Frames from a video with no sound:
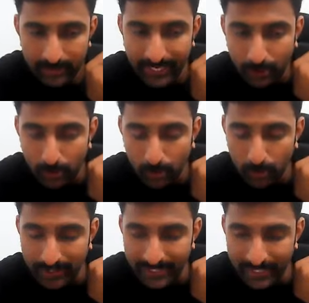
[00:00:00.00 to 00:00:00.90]
10 to
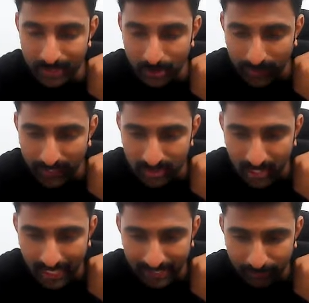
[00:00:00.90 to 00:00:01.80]
20 years of
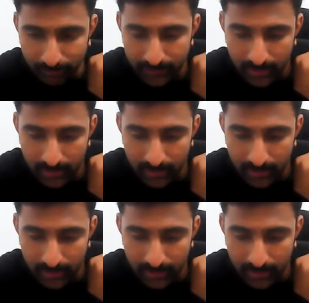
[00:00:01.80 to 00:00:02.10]
extra life.